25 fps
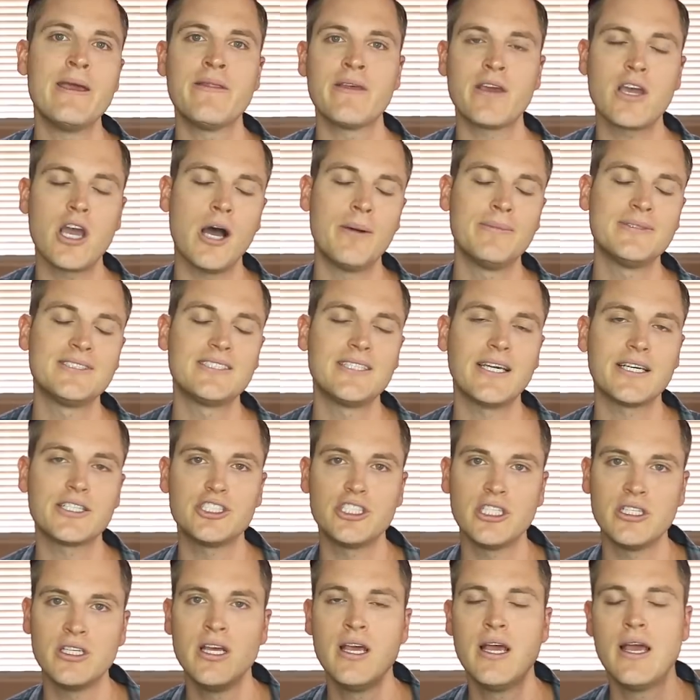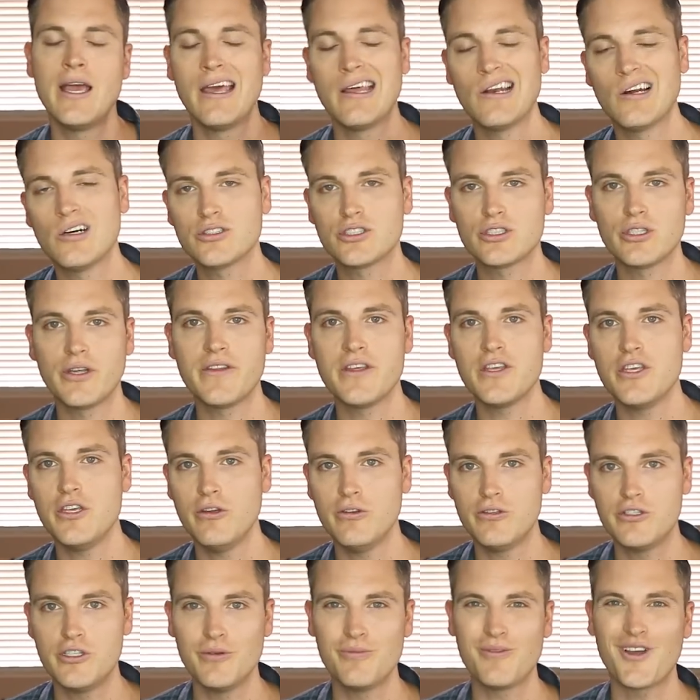in the comments section and also on the
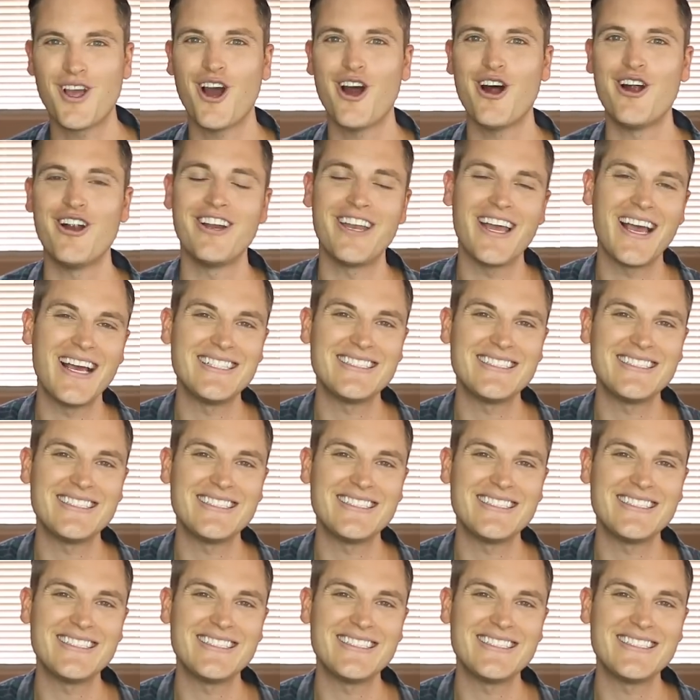YouTube card.